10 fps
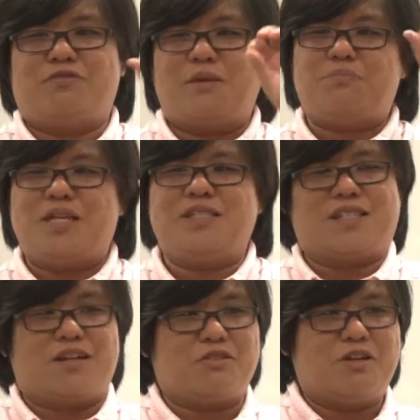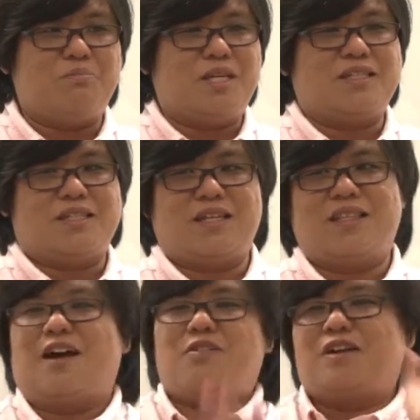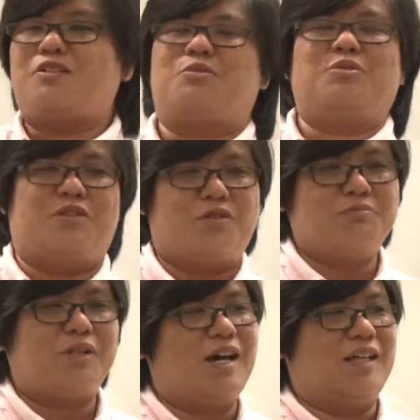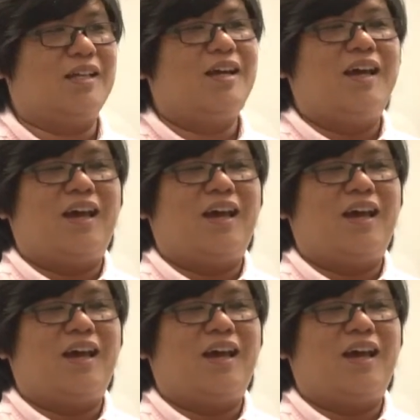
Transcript: red beans and green beans and said, now nah, go and grow your own plant.